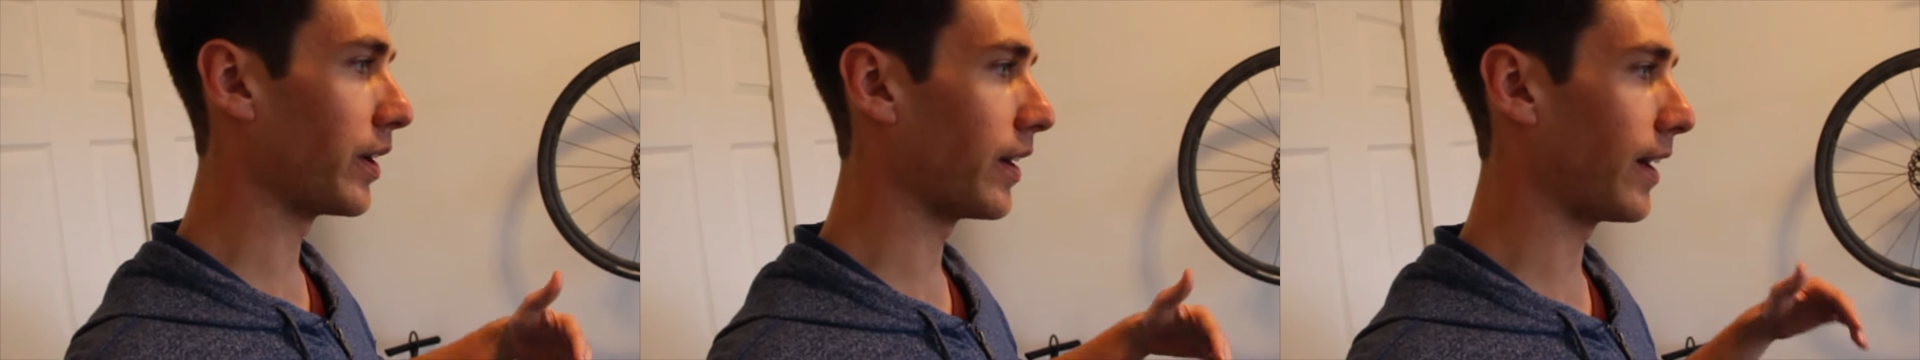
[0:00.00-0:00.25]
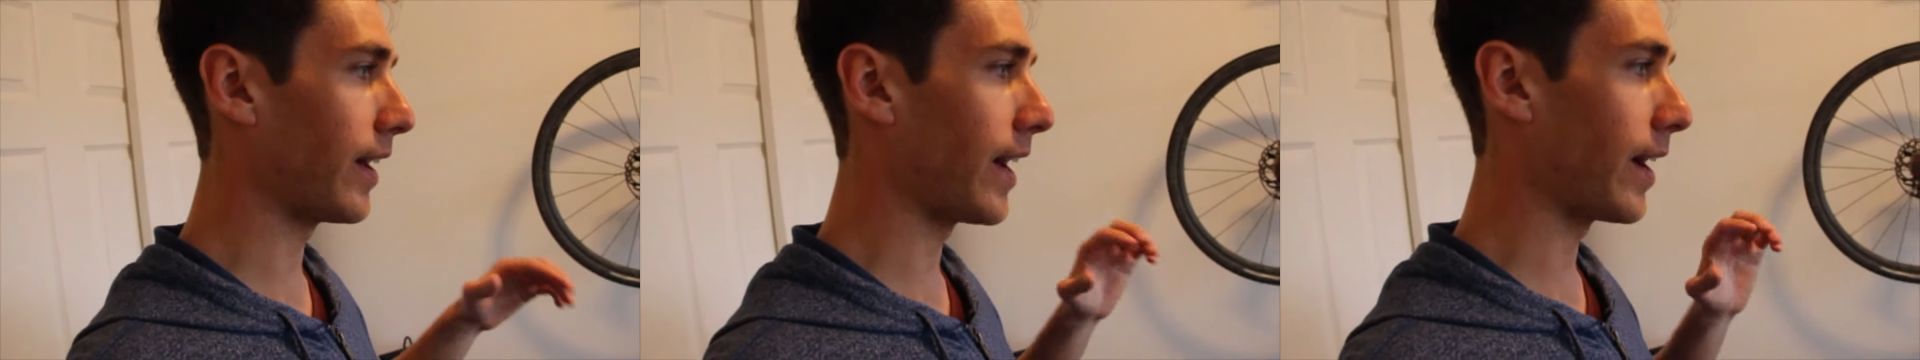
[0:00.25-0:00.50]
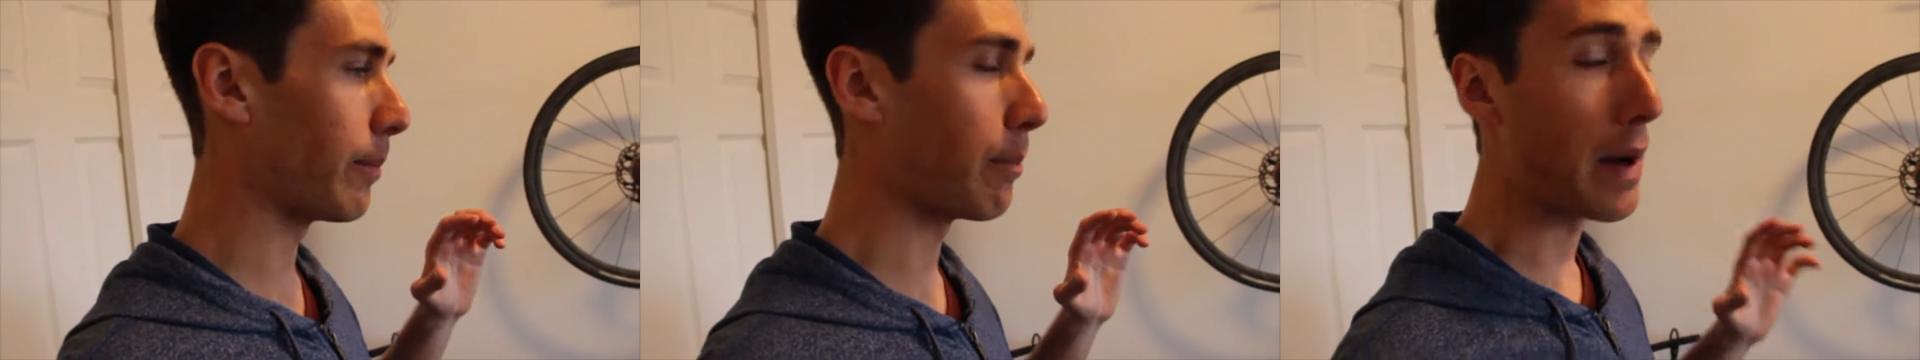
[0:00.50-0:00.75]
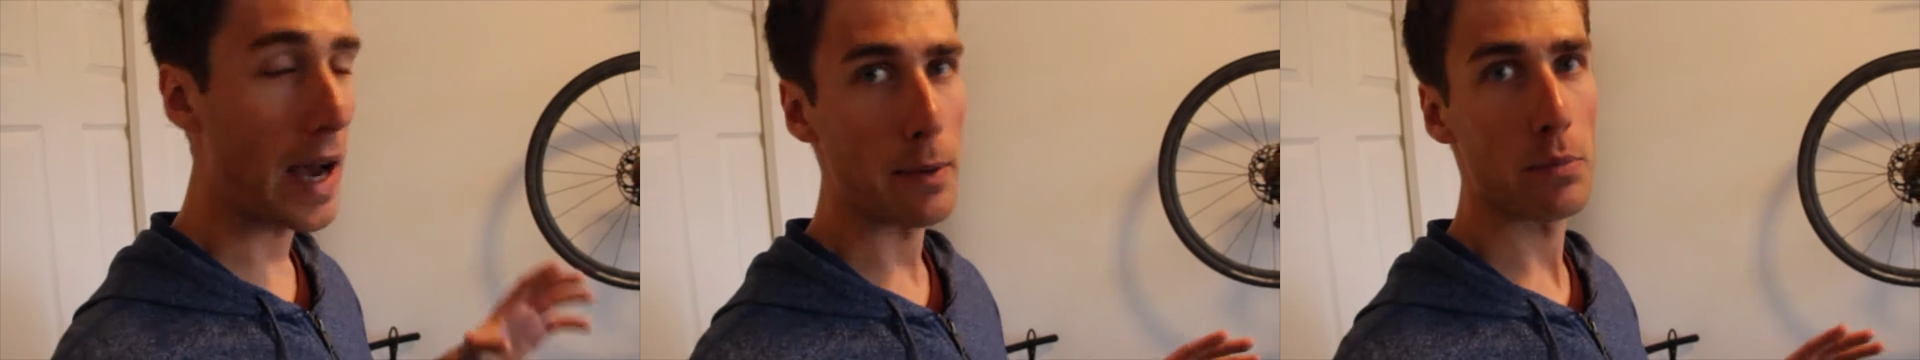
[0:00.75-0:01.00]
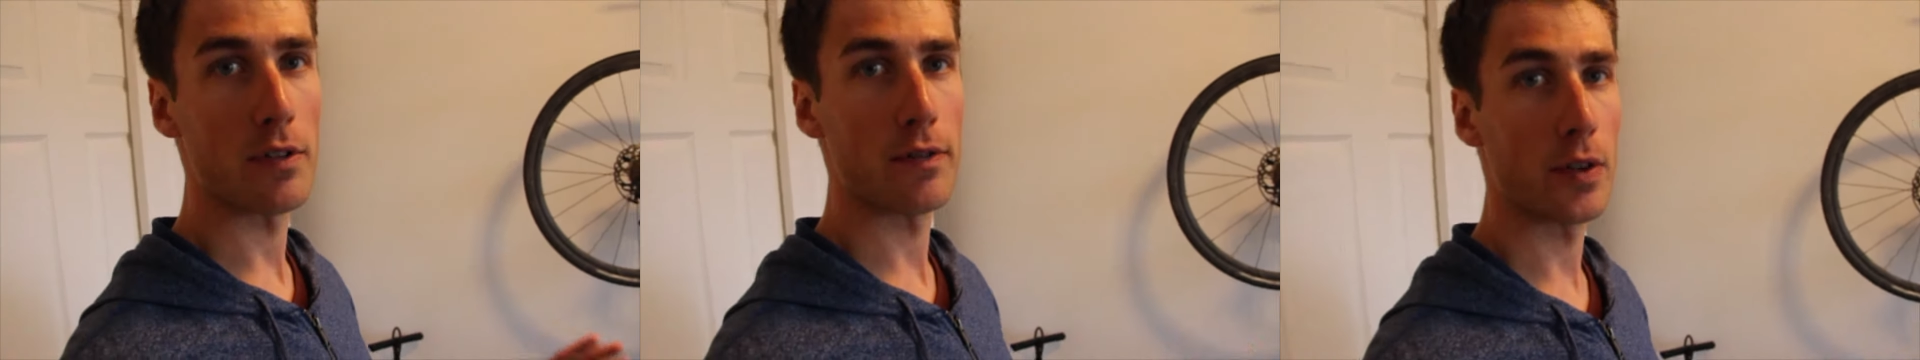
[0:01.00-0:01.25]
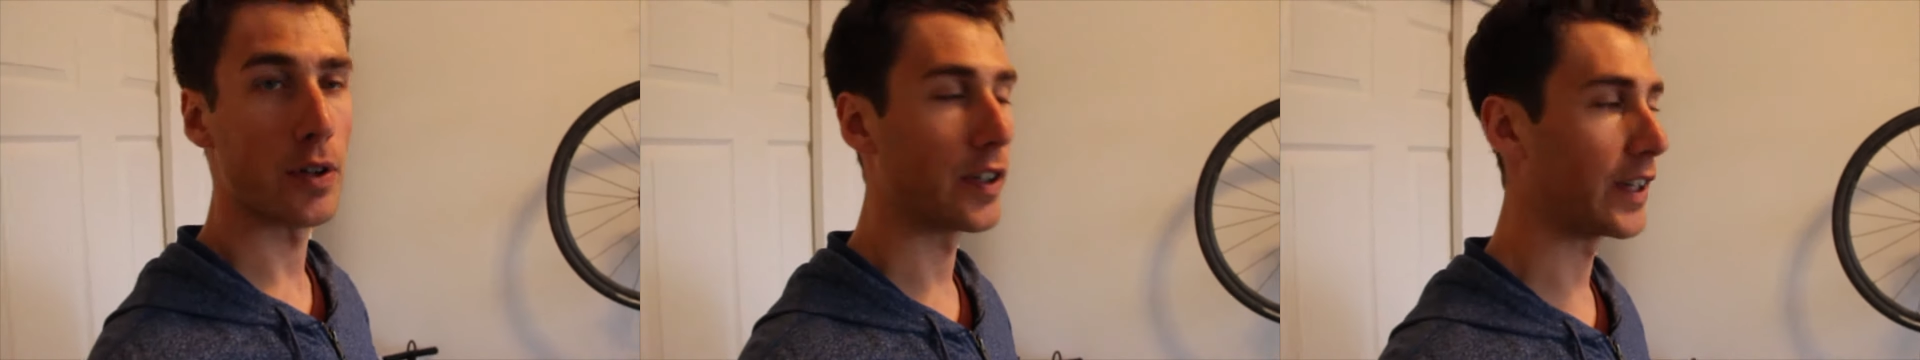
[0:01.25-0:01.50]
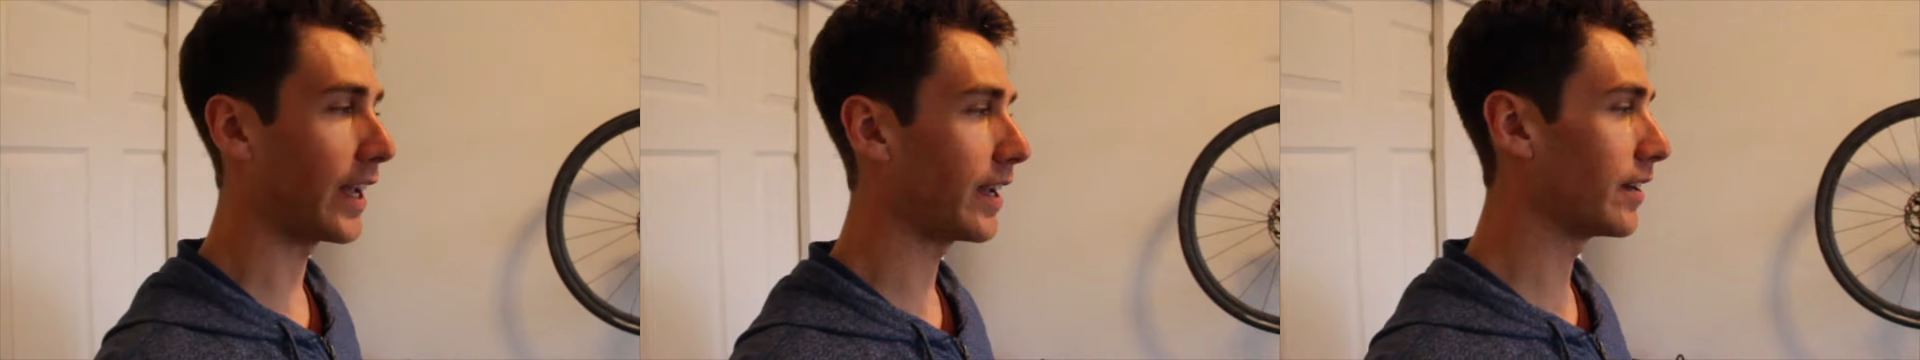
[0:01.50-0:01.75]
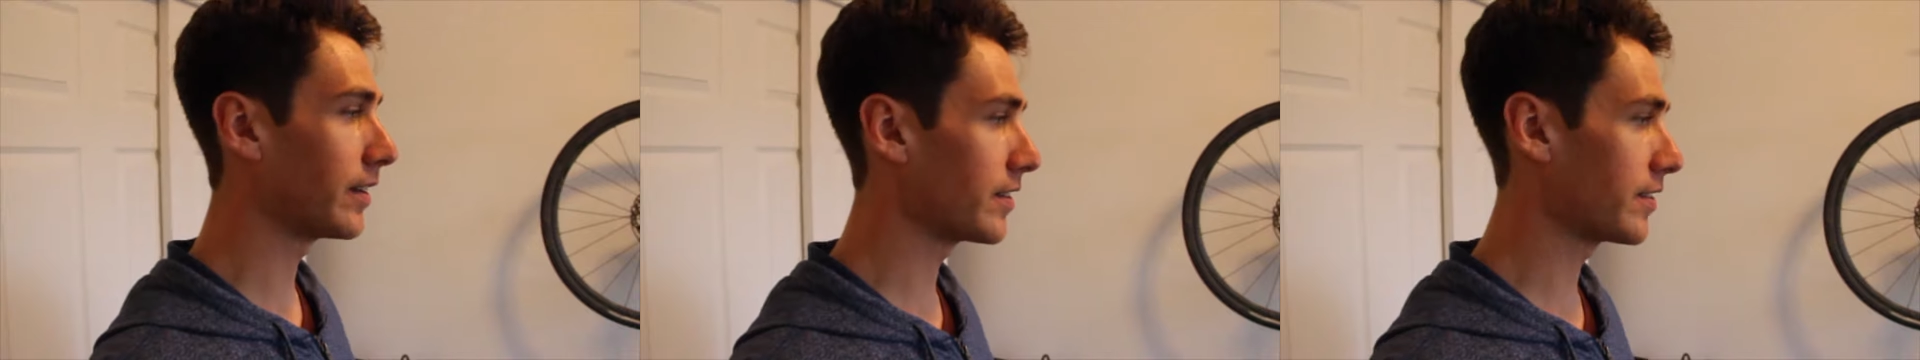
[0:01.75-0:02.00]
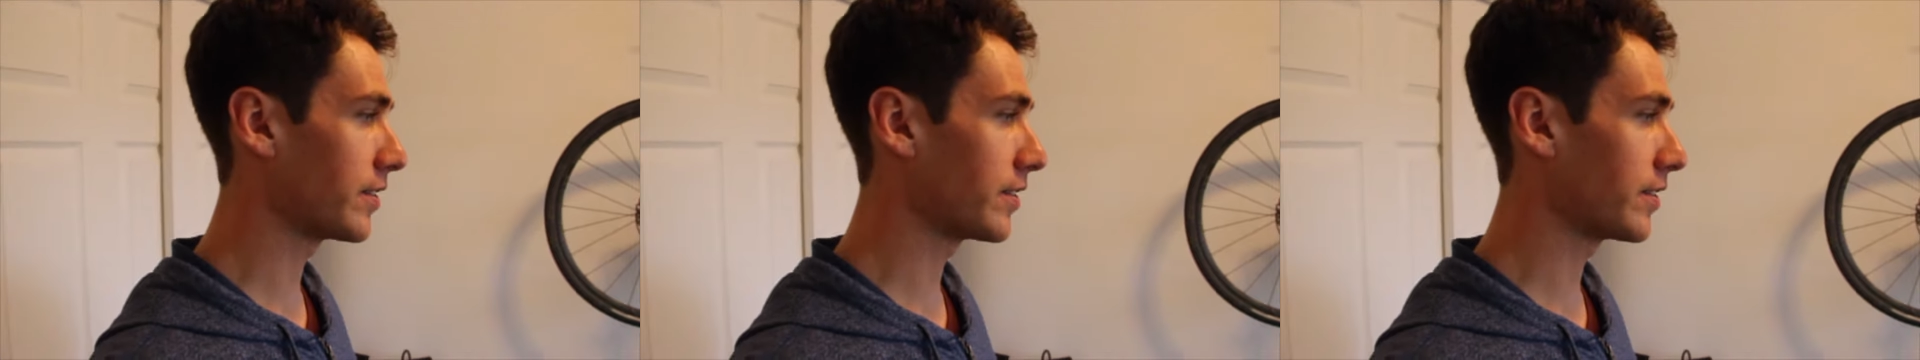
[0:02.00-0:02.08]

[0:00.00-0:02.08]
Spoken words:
it at my preferred cadence,